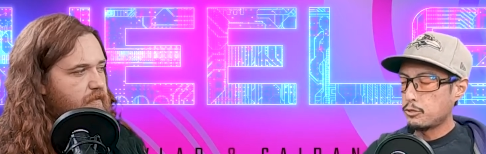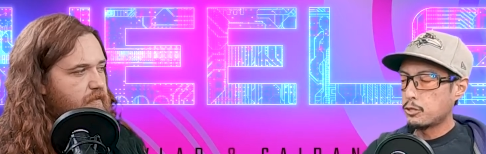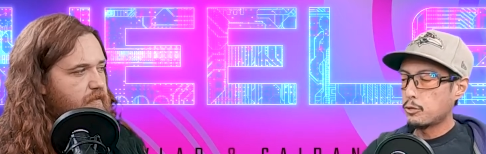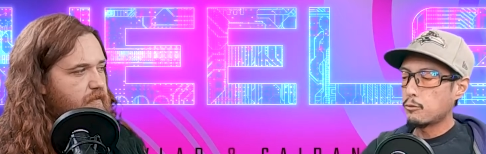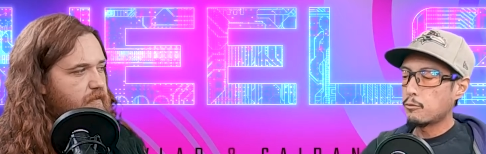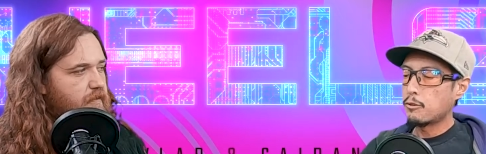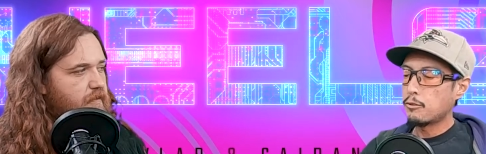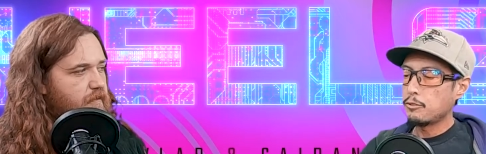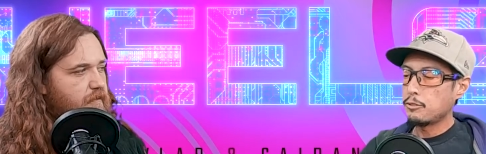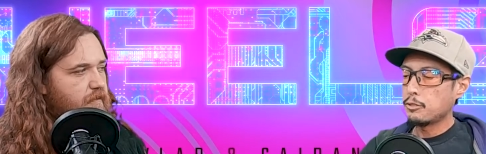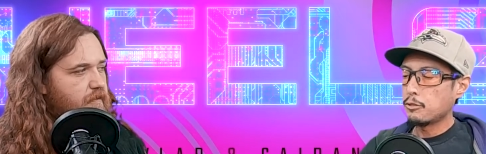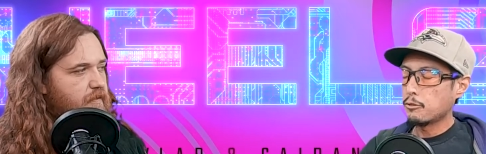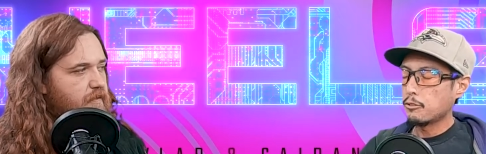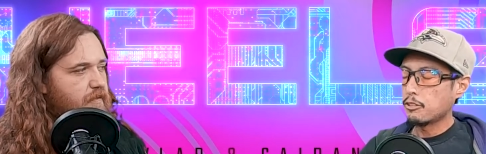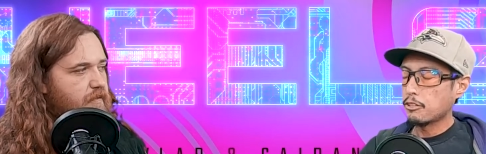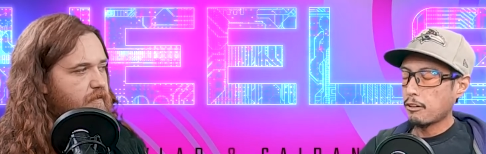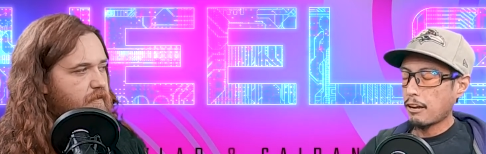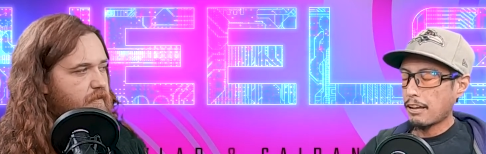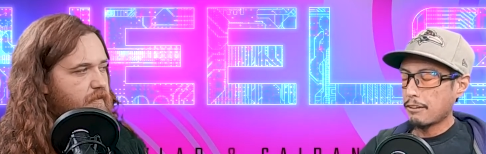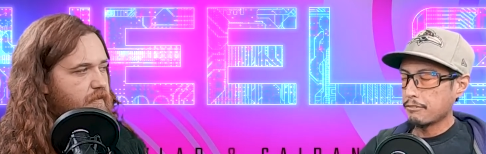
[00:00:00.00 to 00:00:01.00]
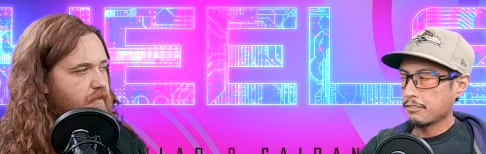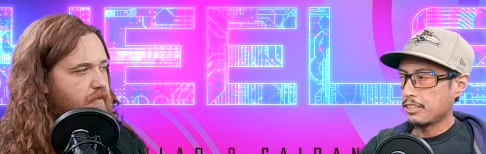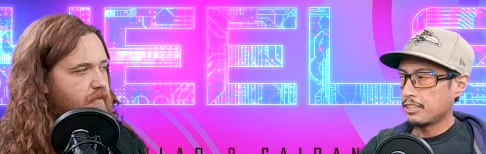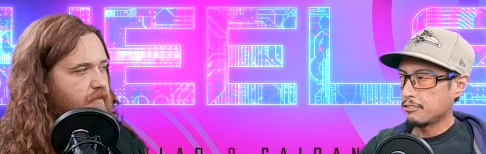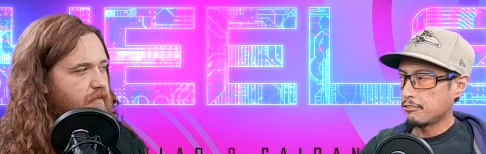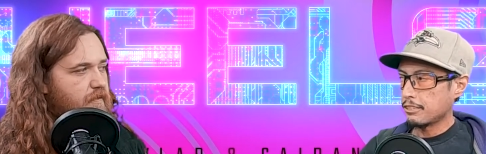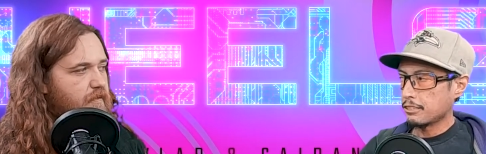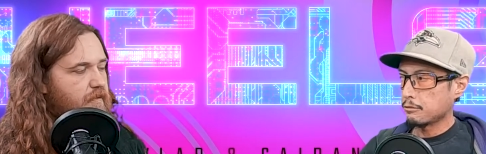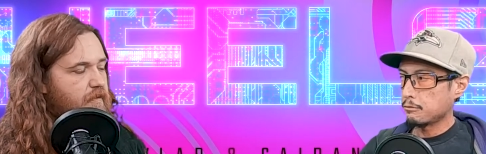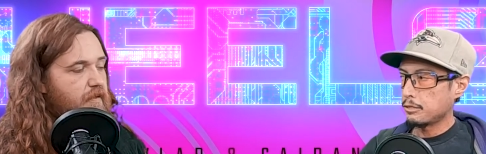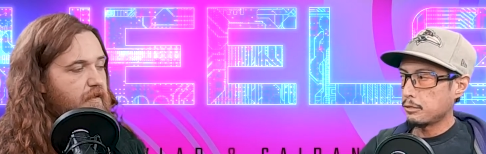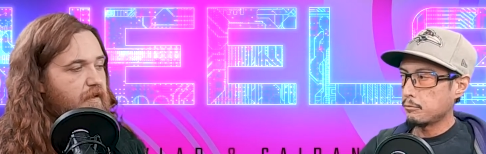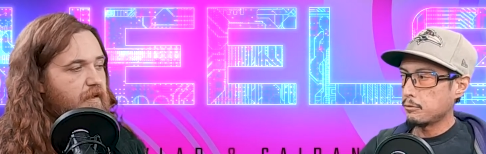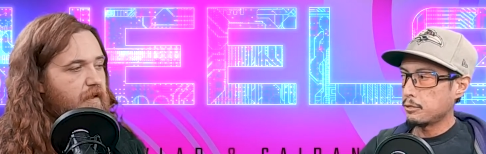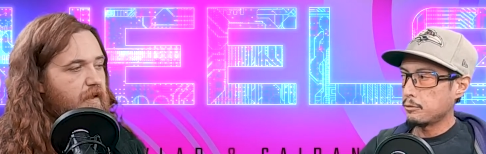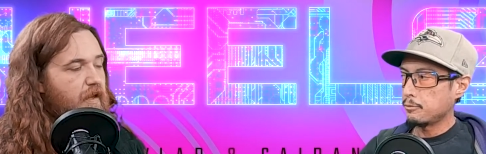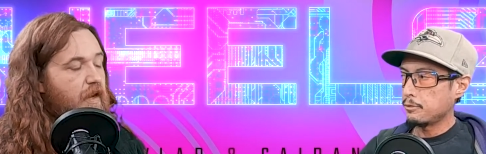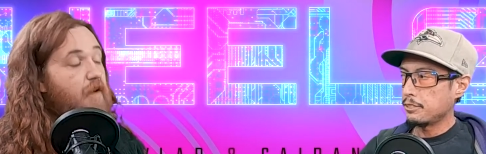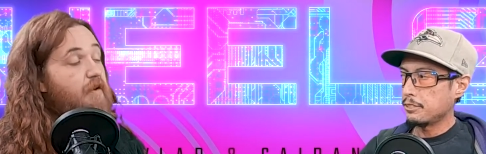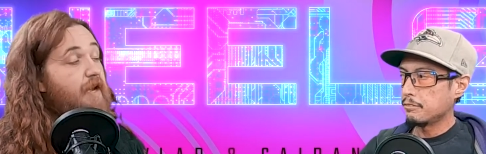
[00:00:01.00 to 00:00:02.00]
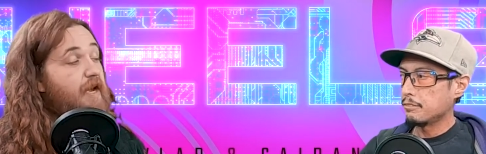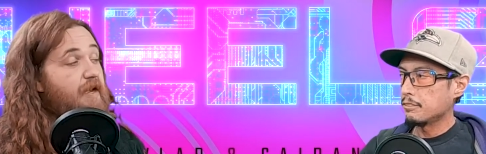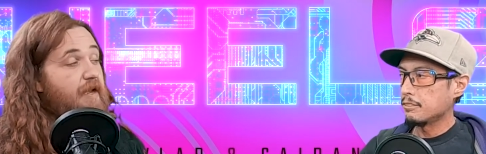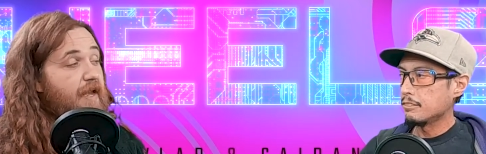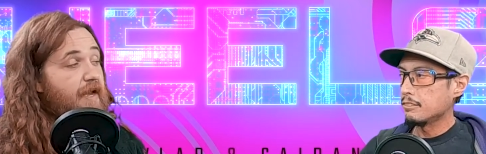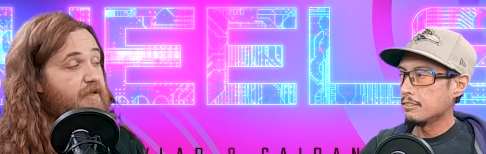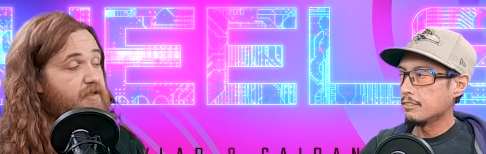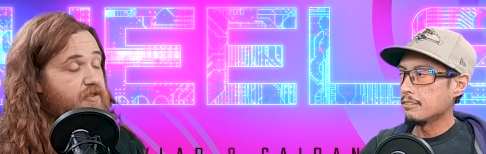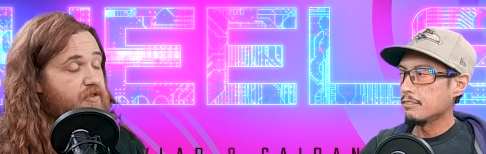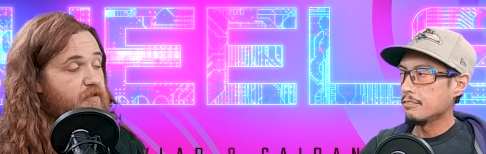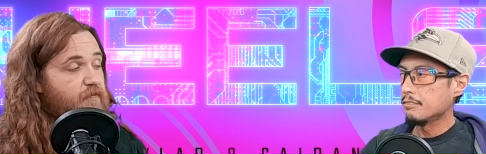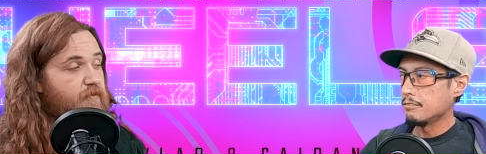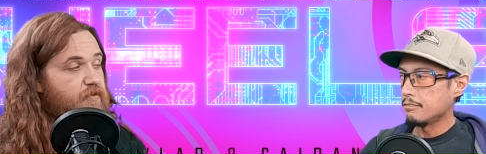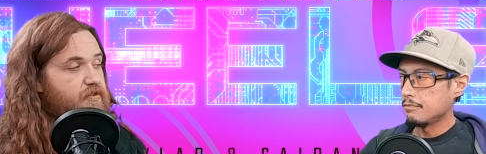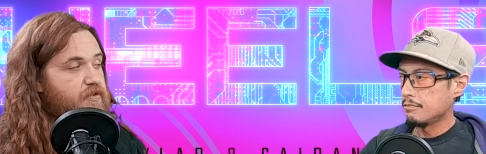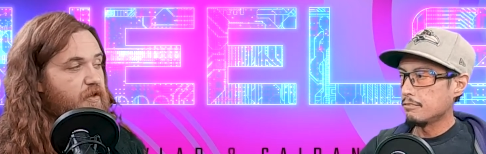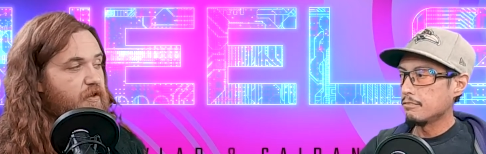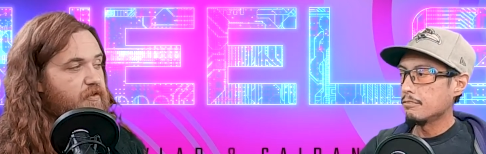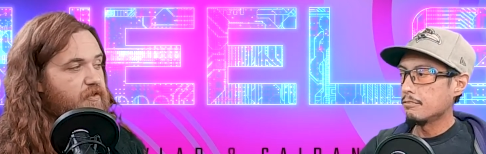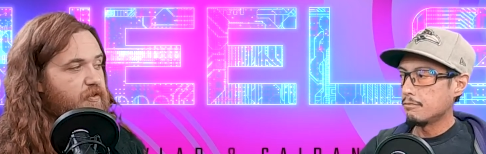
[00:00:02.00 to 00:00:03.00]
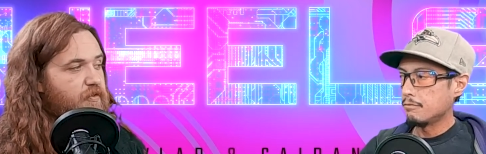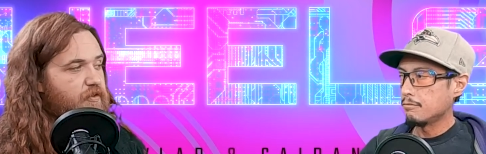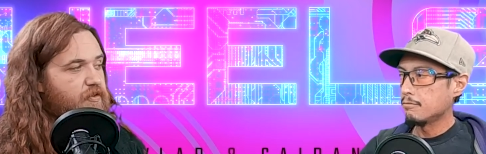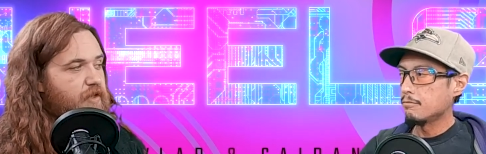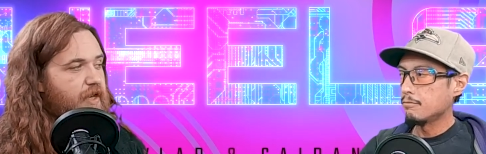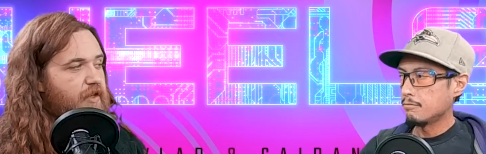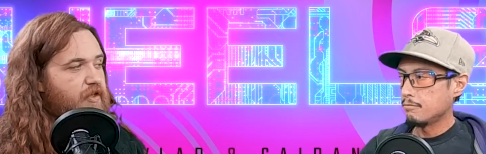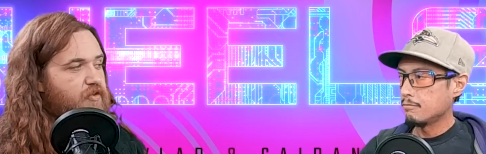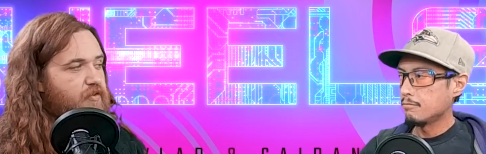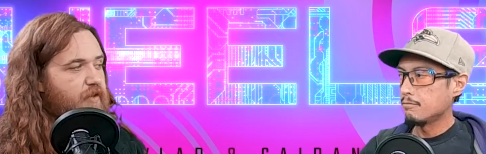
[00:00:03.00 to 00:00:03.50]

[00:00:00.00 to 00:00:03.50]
Speaker 1: don't no longer have contracts with WWE.
Speaker 2: Okay, ex superstars who are trying